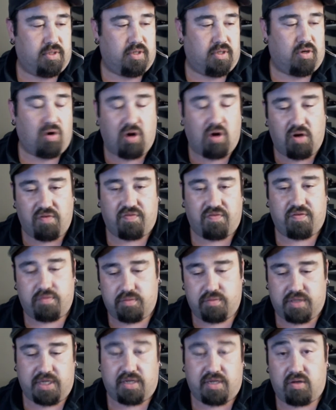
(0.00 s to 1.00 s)
off,
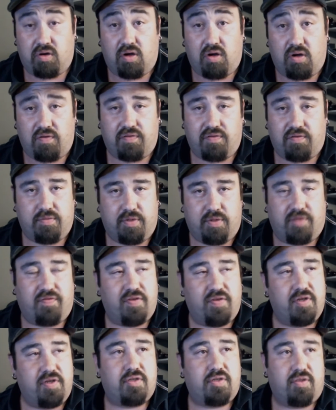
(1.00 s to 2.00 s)
take it off, and
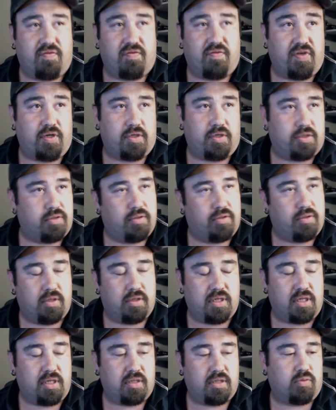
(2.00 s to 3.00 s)
finish the finish. No,
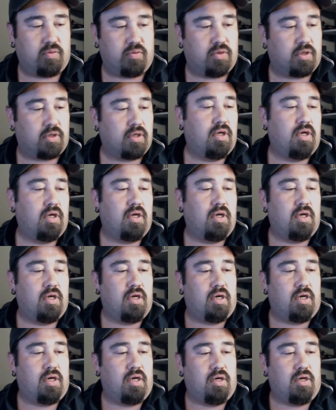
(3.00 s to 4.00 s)
it doesn't work.
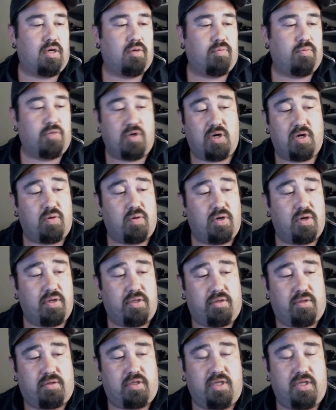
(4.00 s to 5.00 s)
No, I wanted to
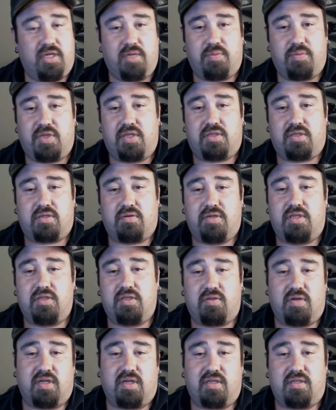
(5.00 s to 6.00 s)
clean up that screen
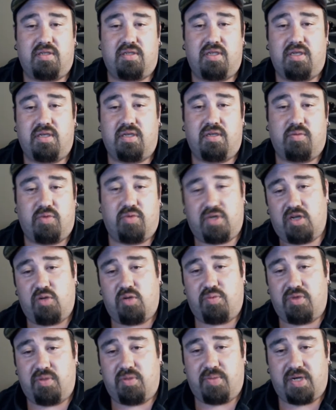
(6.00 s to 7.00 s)
so I could see it. And when I
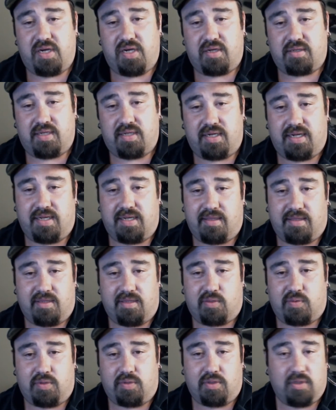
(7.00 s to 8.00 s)
opened the box, I got this
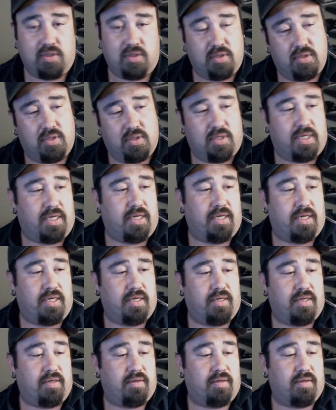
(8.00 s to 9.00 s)
one.
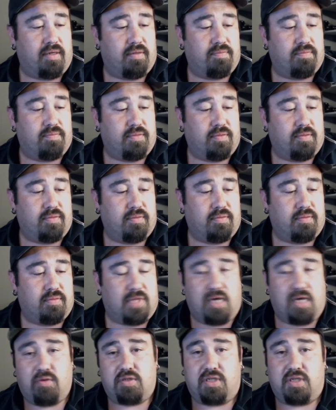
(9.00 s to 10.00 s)
And
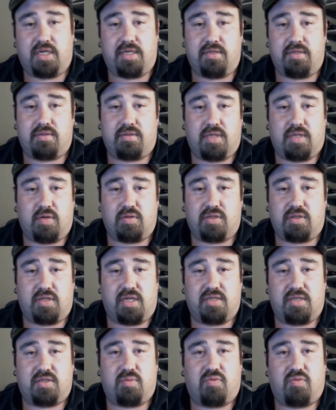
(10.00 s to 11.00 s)
that was nice. That was a
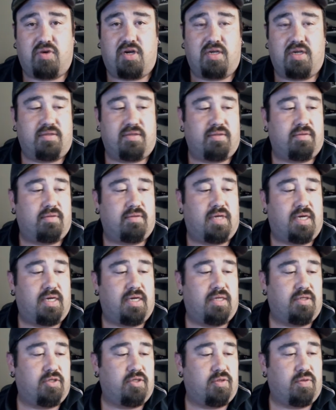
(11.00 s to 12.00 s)
nice surprise. I
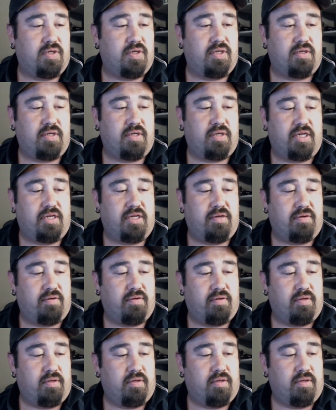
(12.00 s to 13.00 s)
enjoy it. And it,
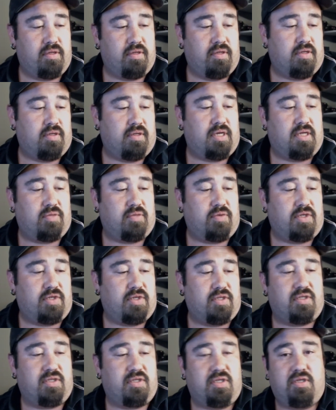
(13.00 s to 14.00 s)
as we can
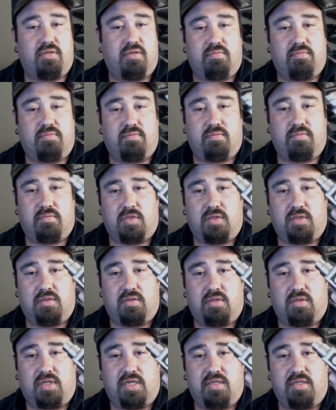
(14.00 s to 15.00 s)
see,
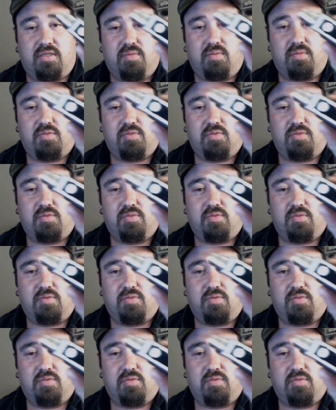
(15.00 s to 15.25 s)
lights up